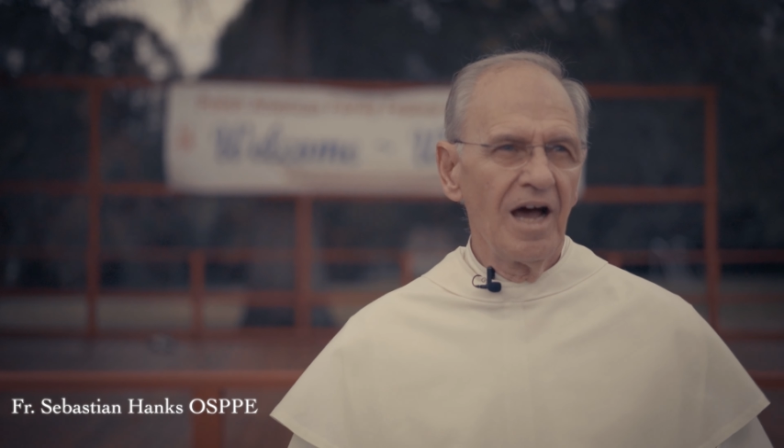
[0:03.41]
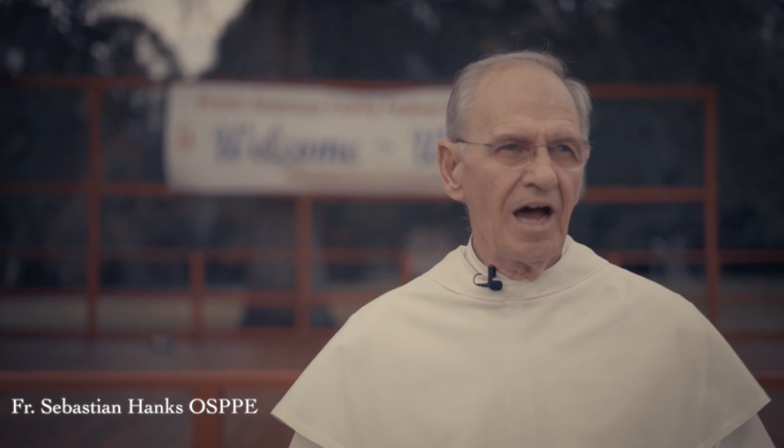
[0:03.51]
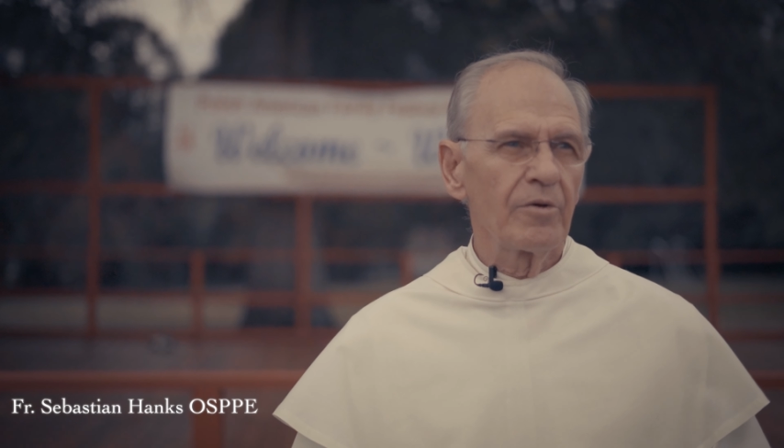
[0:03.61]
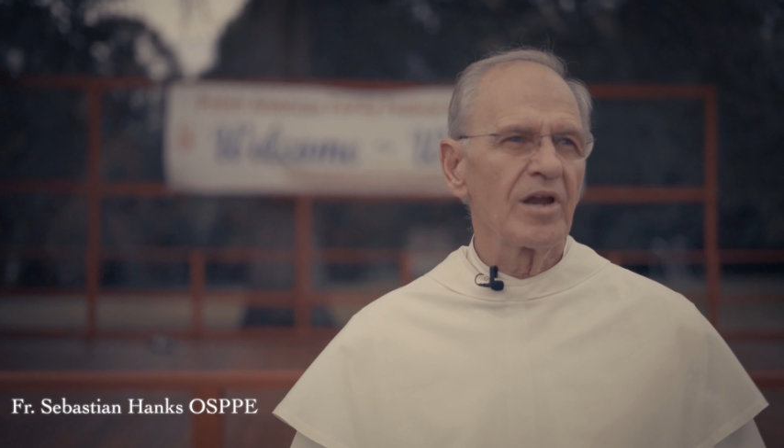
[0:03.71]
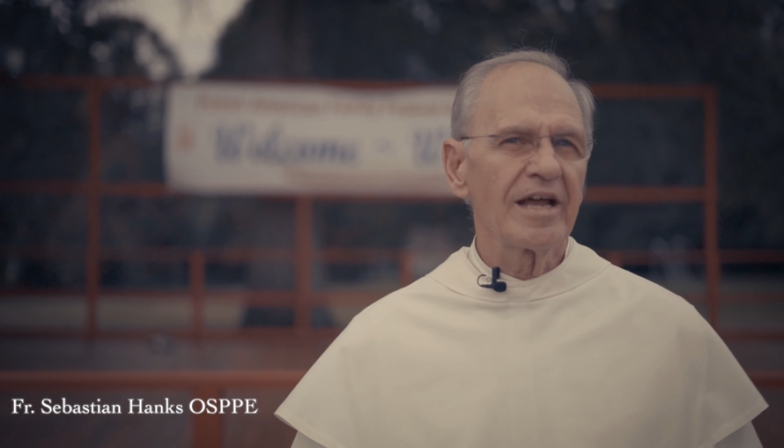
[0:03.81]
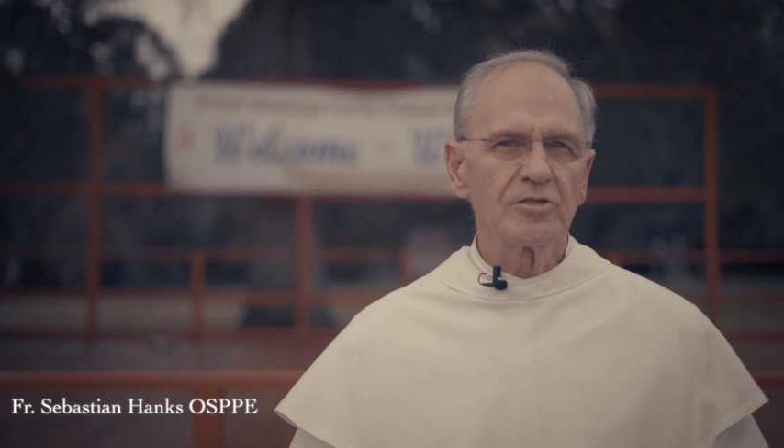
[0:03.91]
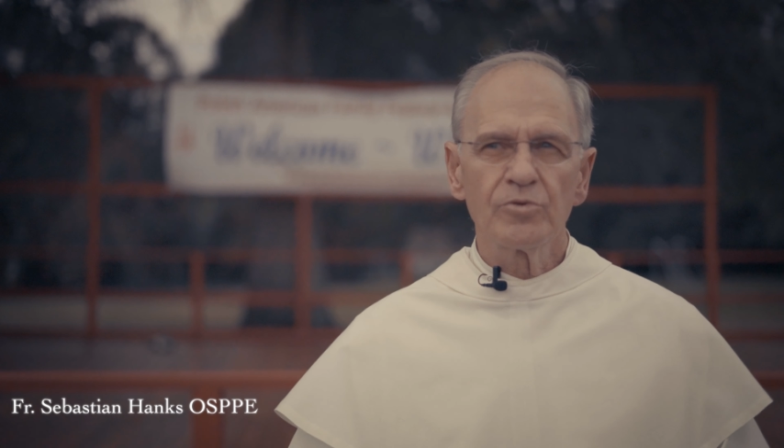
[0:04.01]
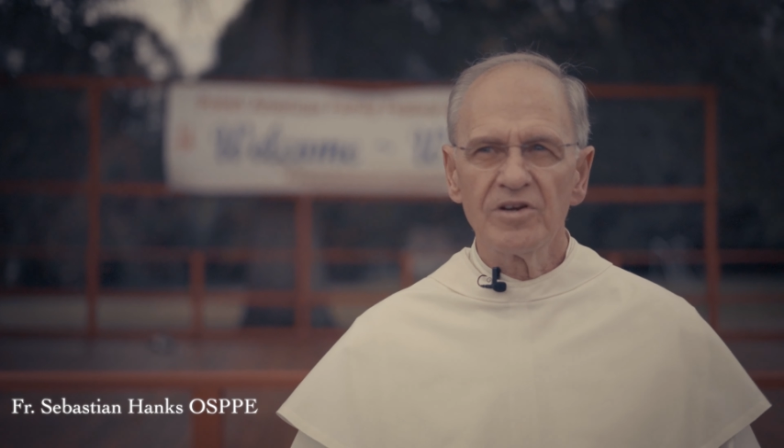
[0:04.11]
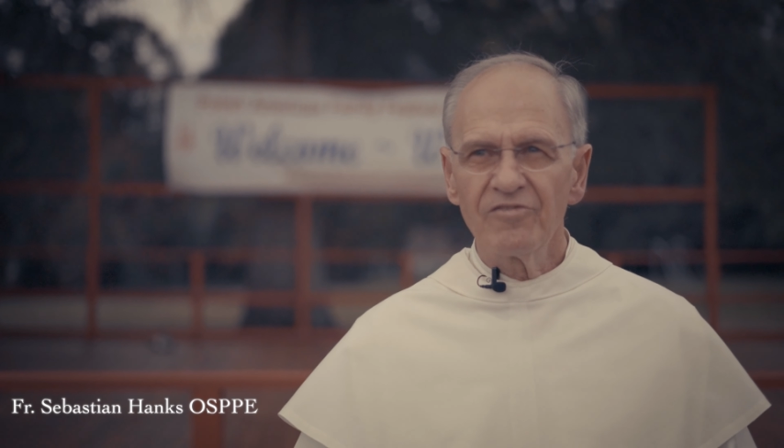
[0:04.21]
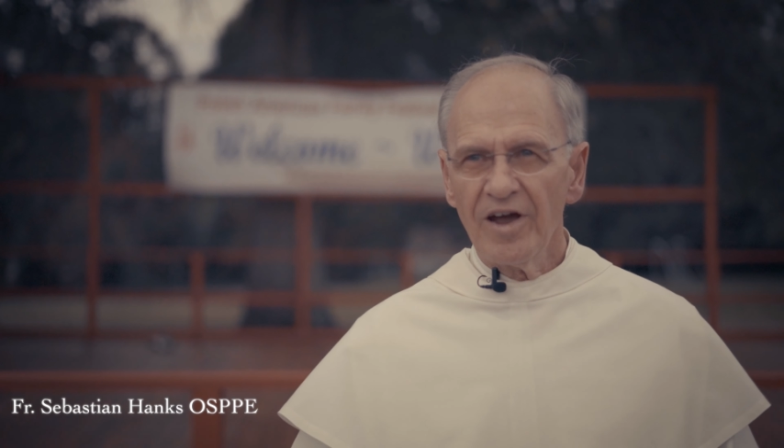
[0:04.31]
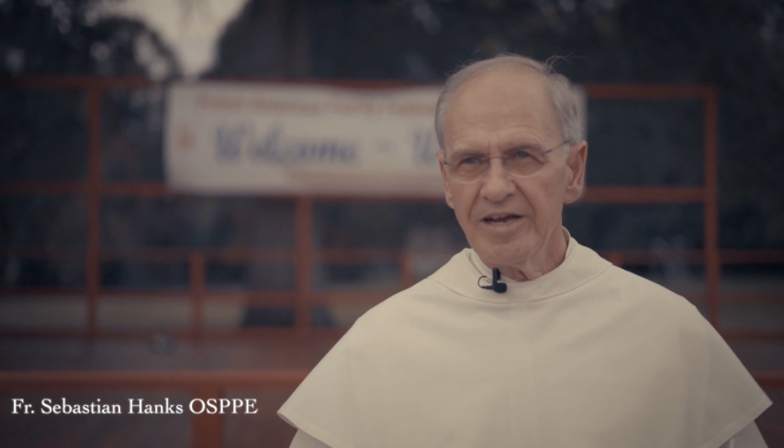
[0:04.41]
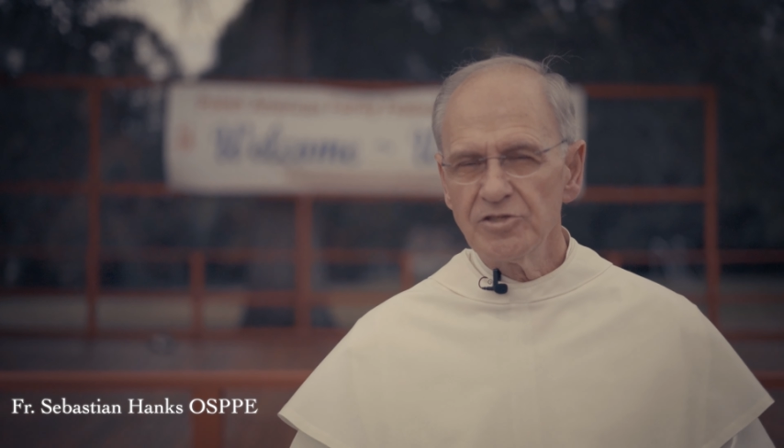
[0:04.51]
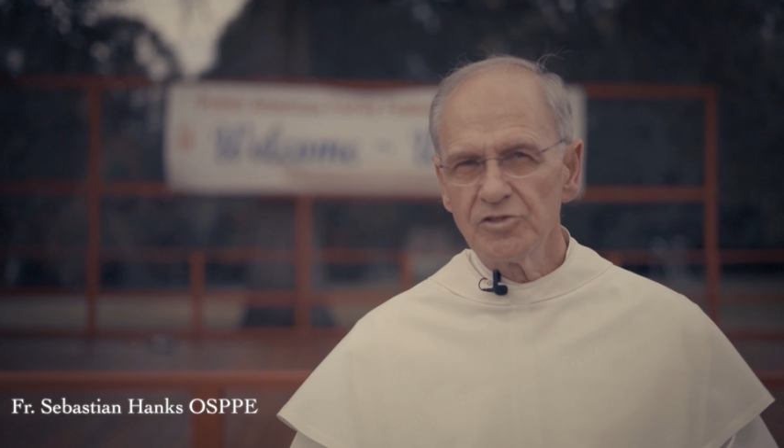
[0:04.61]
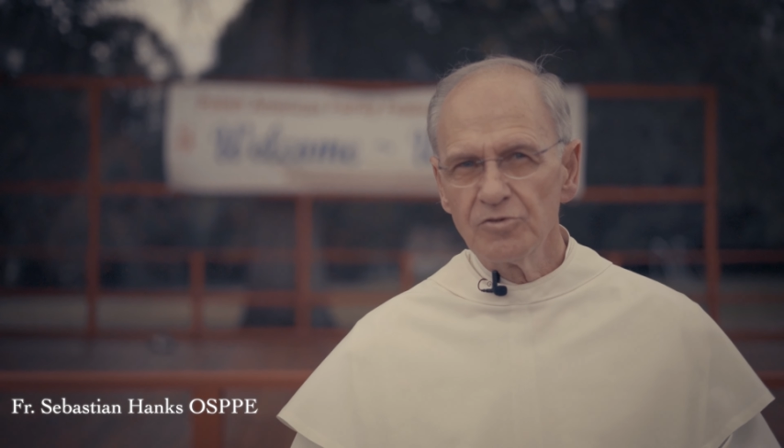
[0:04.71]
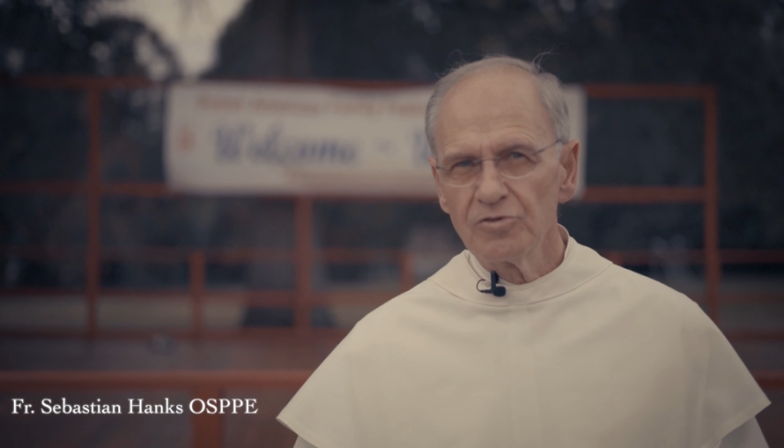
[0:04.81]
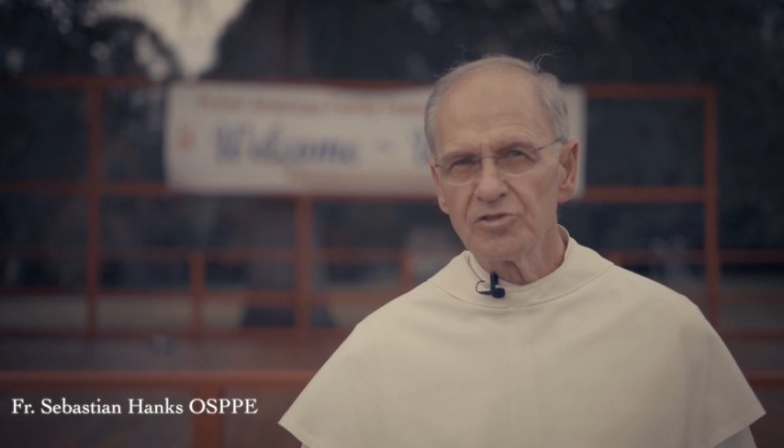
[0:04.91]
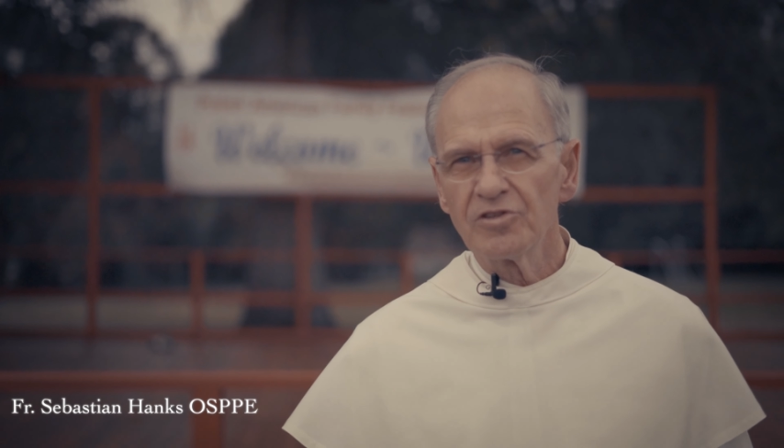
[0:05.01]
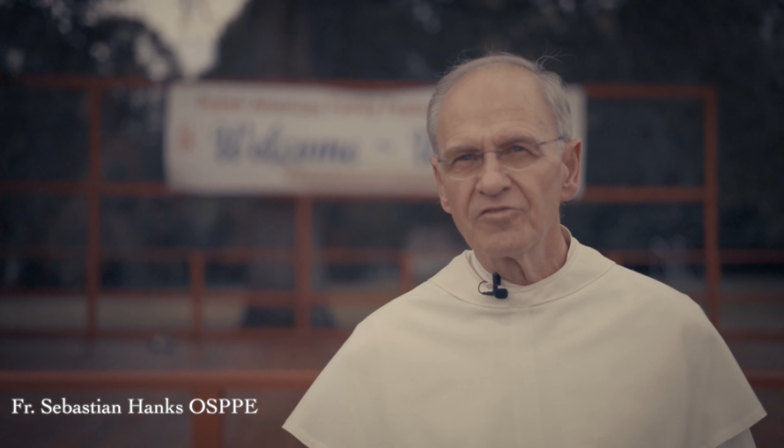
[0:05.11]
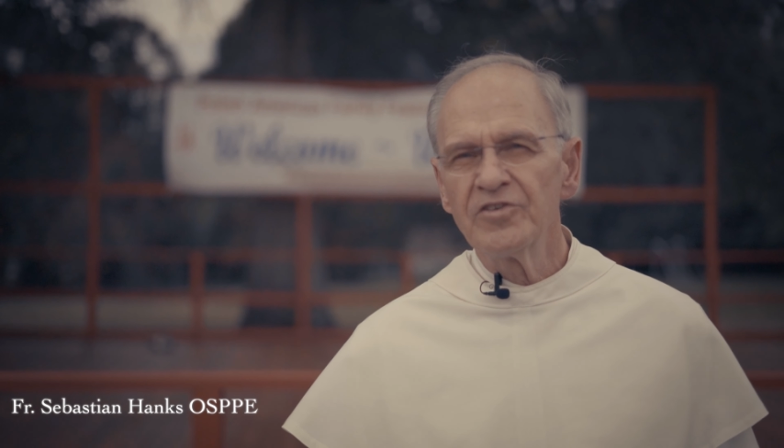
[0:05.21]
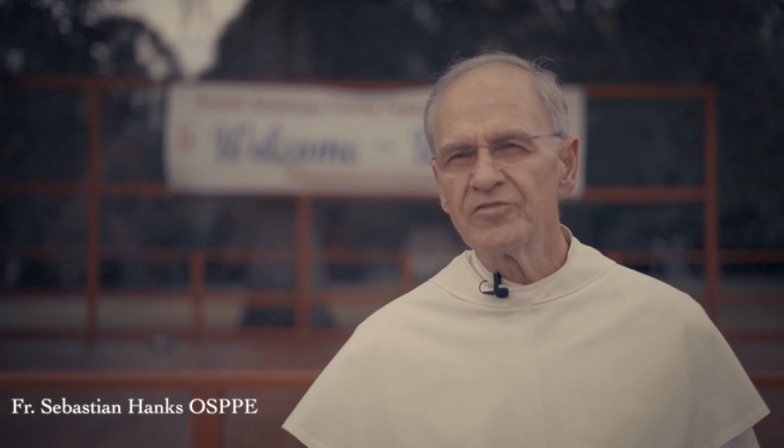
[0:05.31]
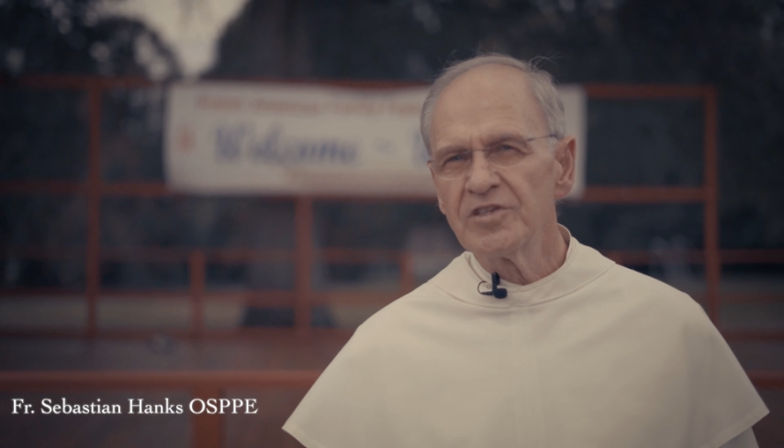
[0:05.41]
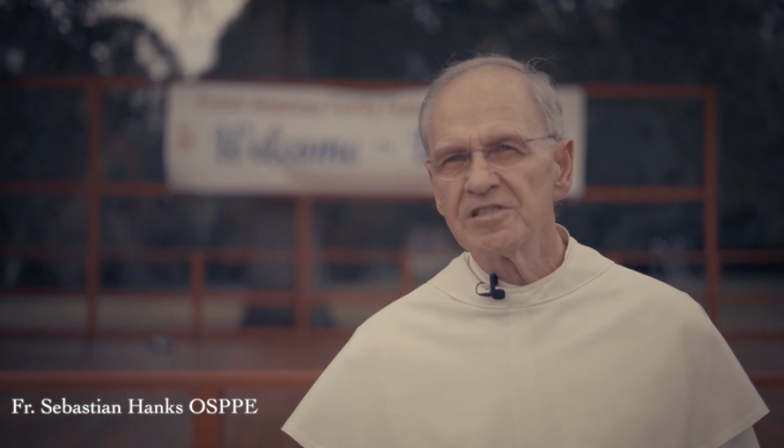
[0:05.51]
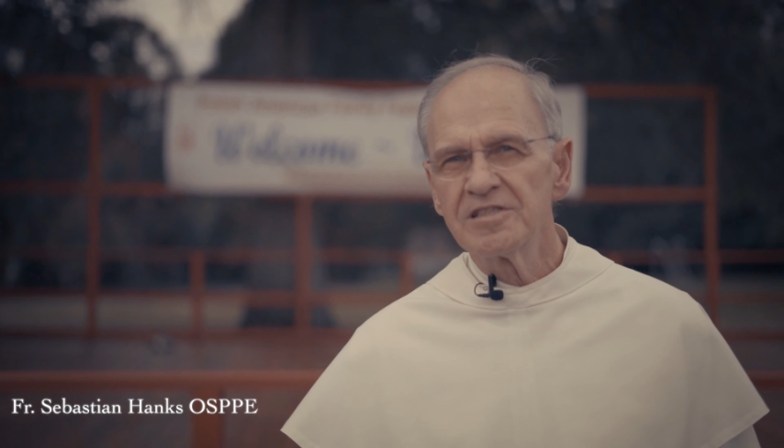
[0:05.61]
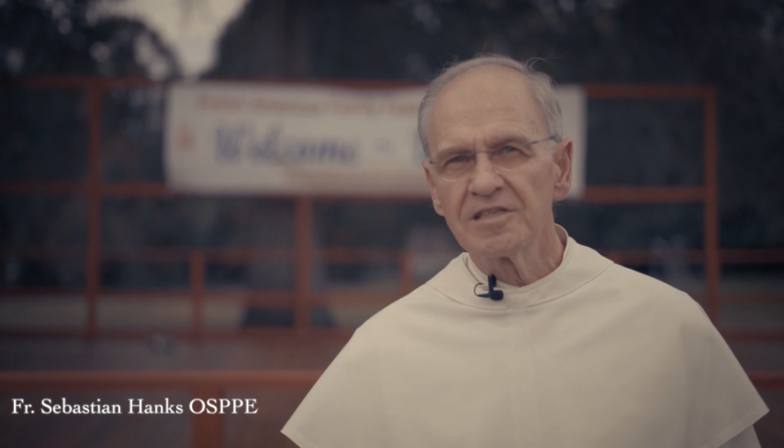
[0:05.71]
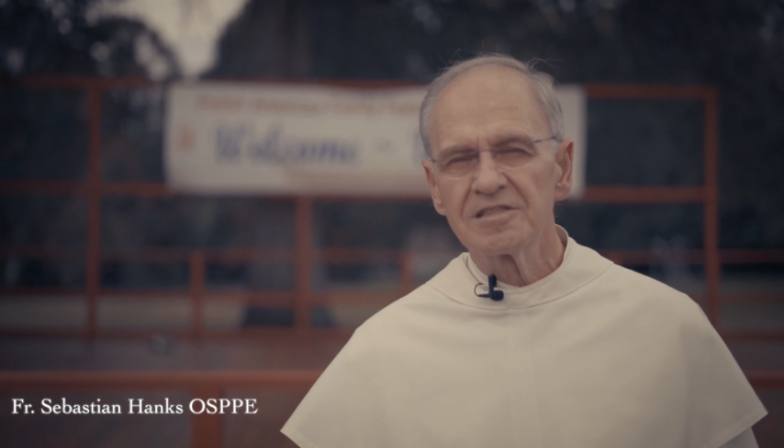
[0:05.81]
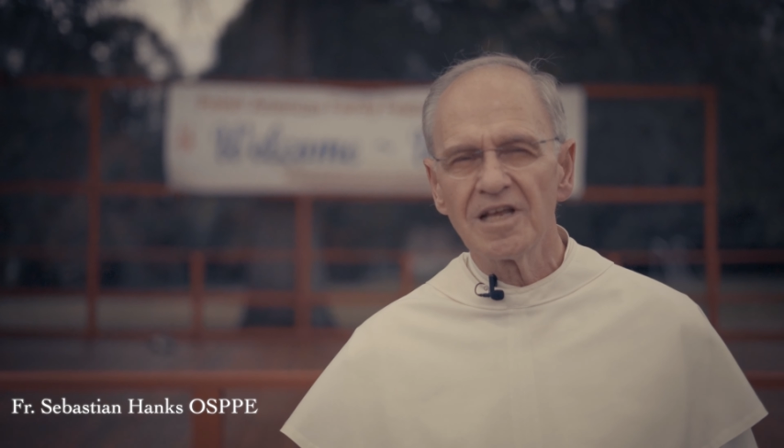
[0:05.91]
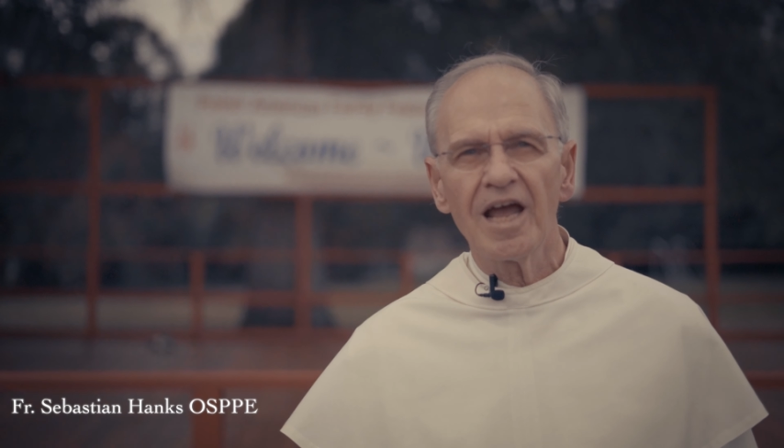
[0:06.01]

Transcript: I would like to invite you to the 56th